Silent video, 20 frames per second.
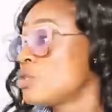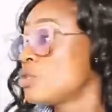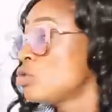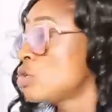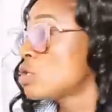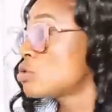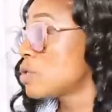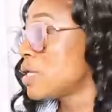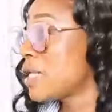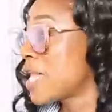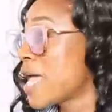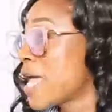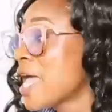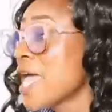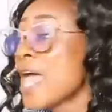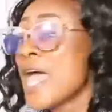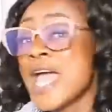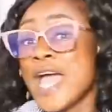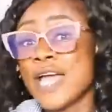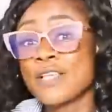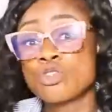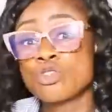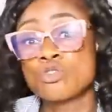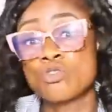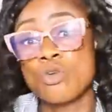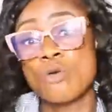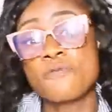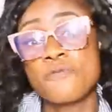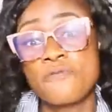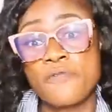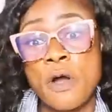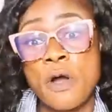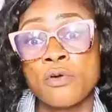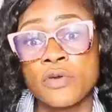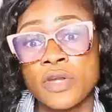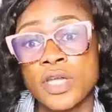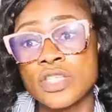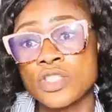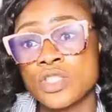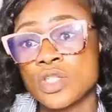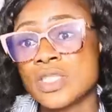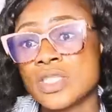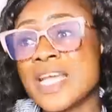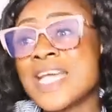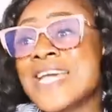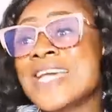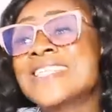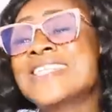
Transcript: You need to lay a strong foundation.